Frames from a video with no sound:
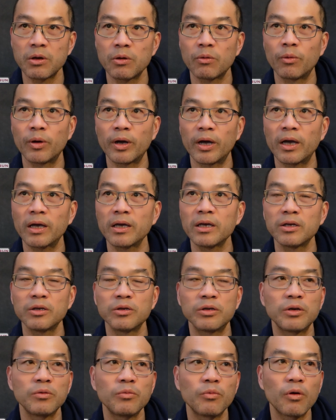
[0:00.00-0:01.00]
where you
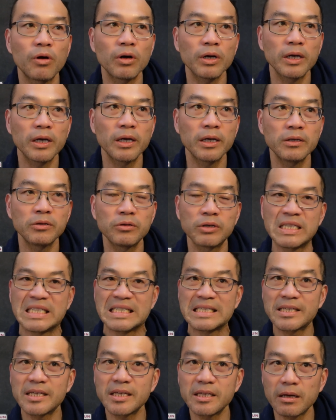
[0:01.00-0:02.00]
can walk in, you can
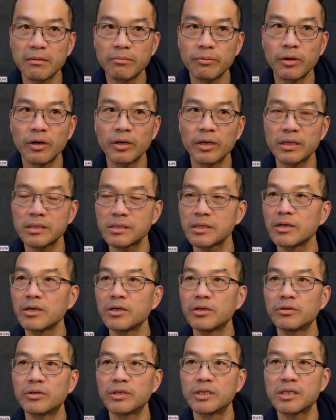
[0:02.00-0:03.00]
see their products,
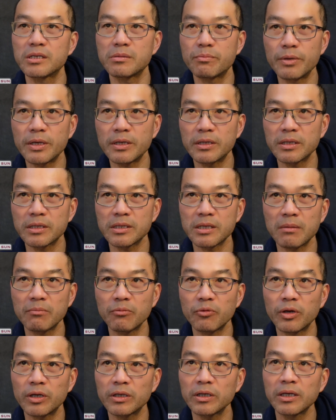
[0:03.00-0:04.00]
you can speak to
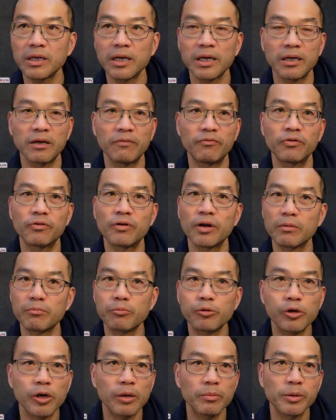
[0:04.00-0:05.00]
someone. If you've got a
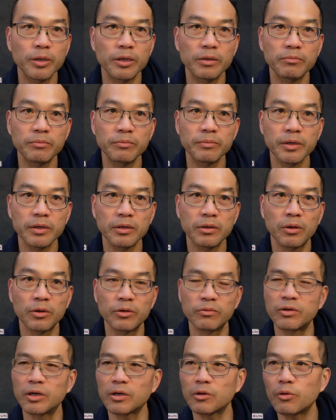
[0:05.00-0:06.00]
problem or
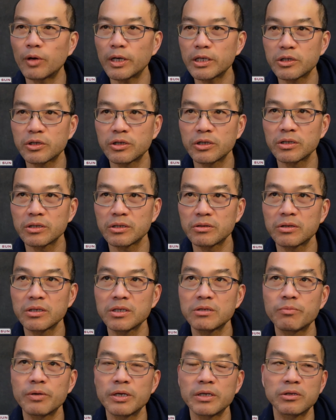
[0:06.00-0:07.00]
you've got questions, you can
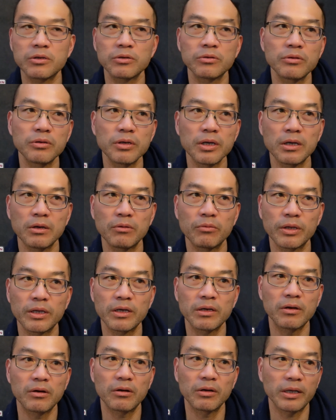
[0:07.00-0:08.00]
speak to what they
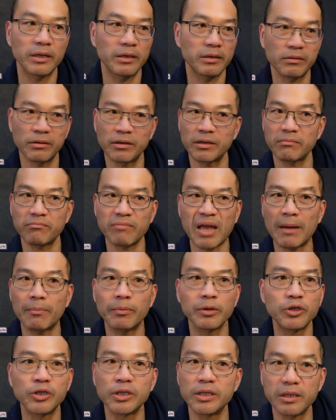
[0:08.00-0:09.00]
call an Apple
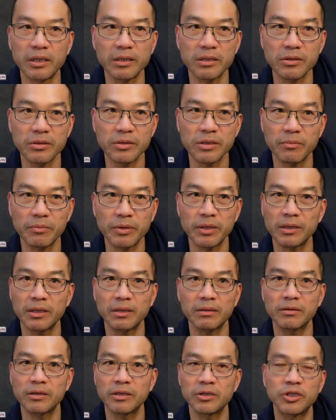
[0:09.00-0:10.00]
Genius or something,
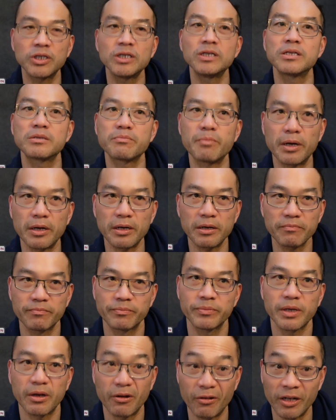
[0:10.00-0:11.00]
the Genius Bar,
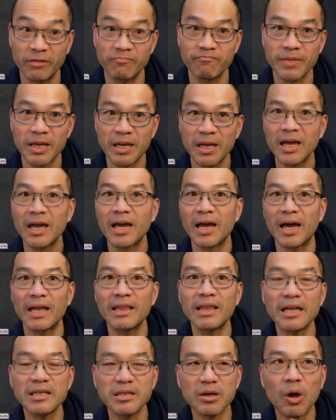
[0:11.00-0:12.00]
right? And
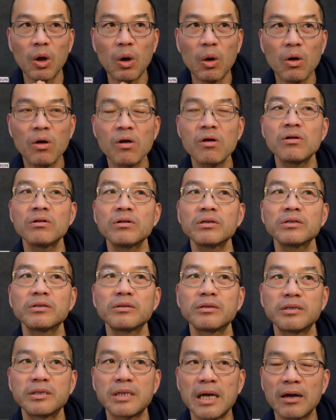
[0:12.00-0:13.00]
that's all
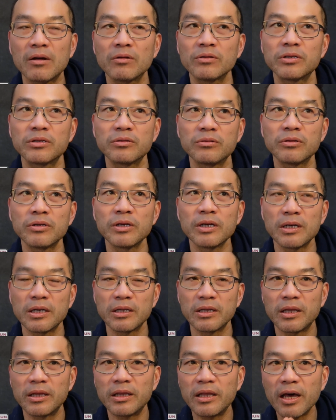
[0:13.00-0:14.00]
down to
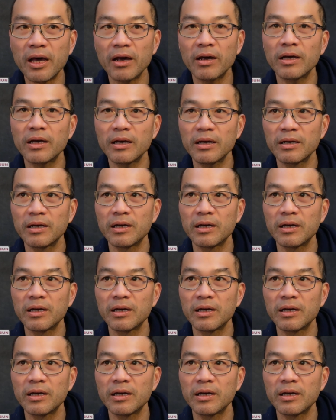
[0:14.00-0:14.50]
their